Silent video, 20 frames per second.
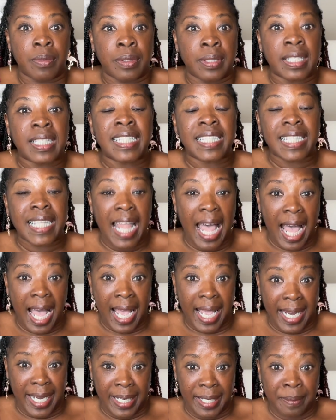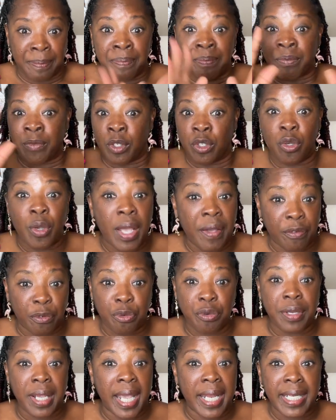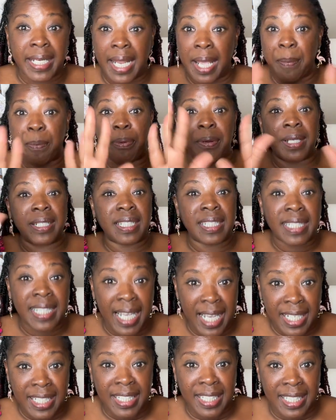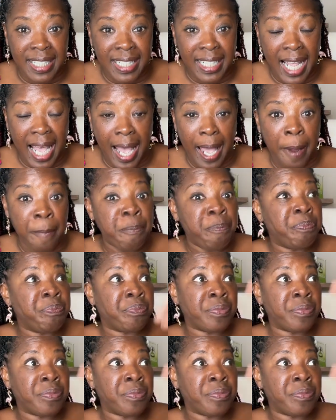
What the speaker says: The slide. You have created a presentation slide.